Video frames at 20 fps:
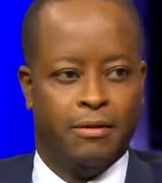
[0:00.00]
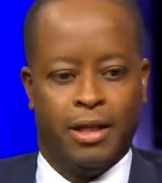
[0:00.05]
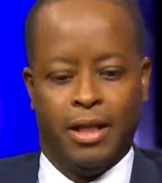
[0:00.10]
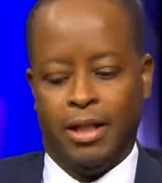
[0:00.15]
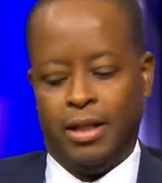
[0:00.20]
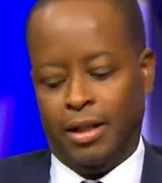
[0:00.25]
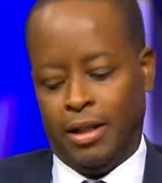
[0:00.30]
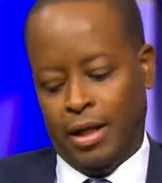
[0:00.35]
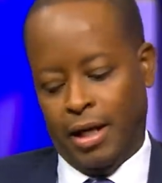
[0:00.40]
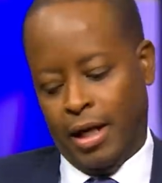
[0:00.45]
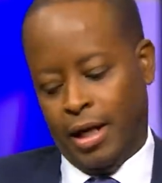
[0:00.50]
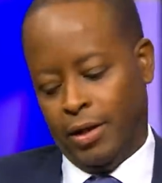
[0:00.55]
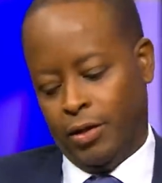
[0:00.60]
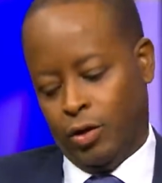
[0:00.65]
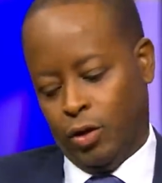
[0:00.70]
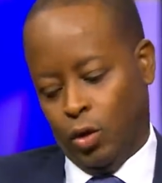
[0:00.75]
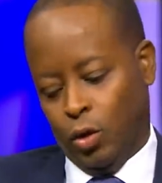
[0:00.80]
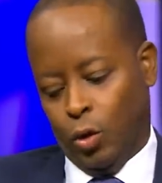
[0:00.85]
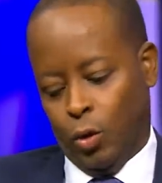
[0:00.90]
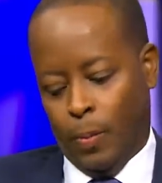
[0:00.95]
right? And
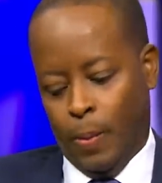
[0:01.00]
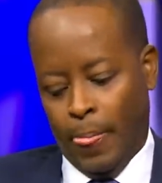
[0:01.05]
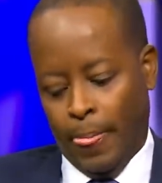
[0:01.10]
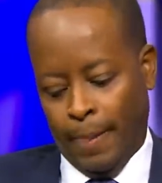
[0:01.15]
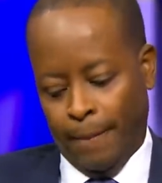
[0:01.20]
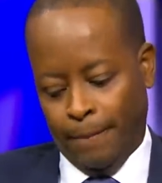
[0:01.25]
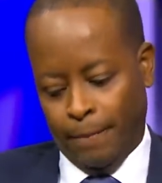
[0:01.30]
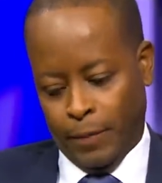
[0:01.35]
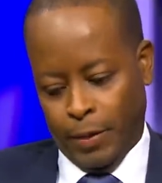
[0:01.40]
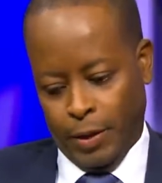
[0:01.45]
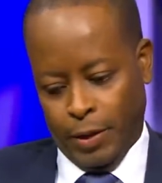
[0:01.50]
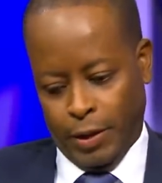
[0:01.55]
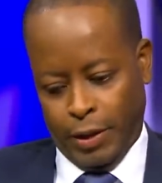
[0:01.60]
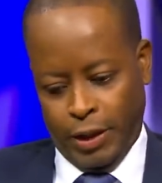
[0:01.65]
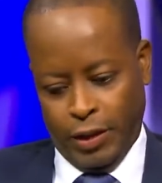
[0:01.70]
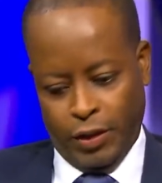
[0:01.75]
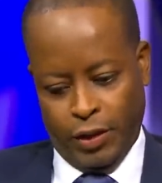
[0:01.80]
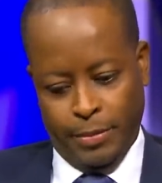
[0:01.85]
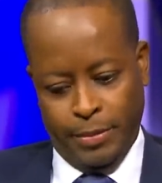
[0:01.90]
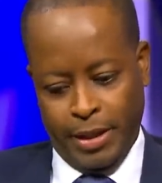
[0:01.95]
so, just to